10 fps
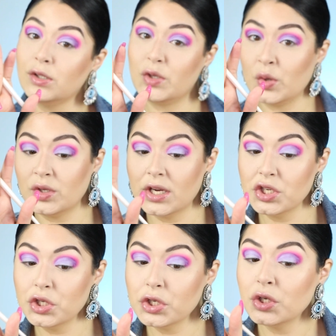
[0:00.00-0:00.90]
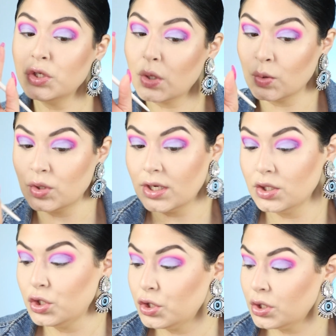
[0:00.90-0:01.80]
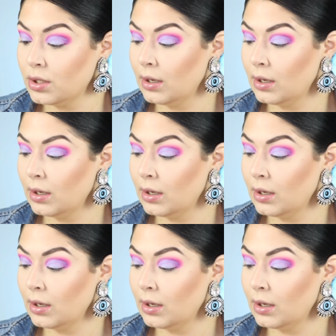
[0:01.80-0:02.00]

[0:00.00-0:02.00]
Don't judge, don't judge.